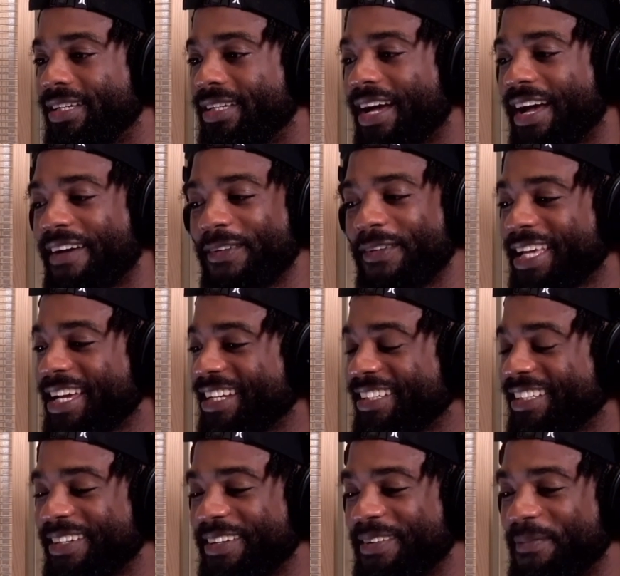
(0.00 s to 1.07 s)
feel like
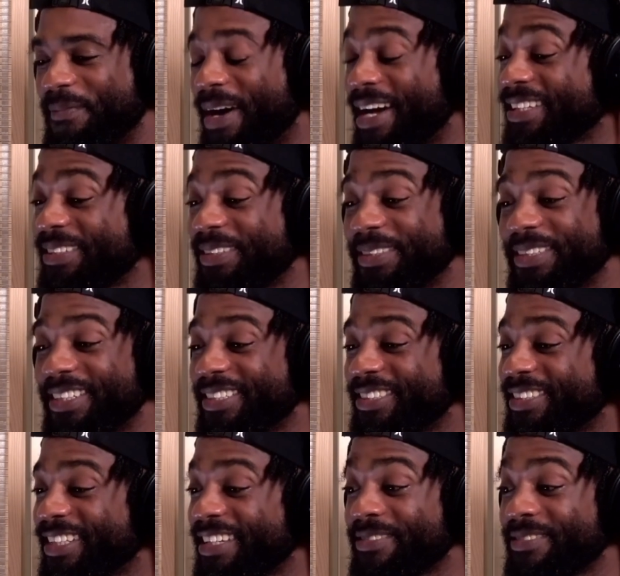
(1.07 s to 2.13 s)
my little girl
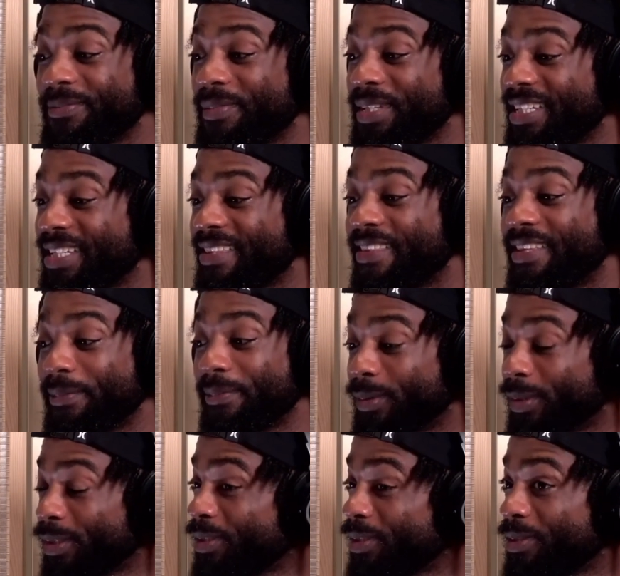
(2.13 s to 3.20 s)
gives me the
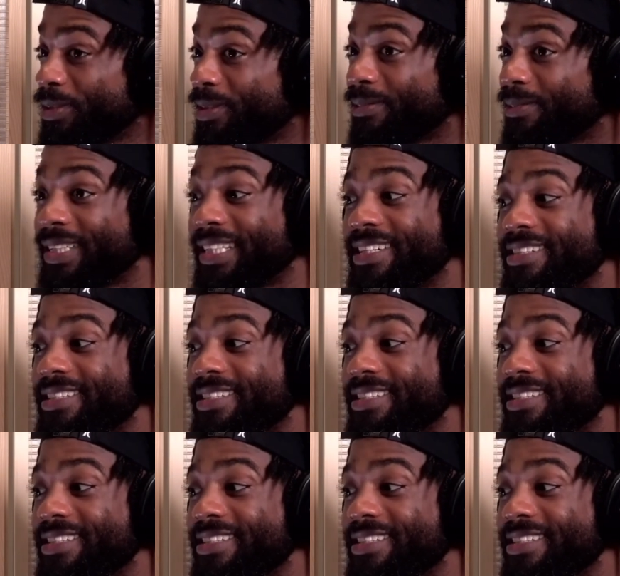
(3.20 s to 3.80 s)
blues because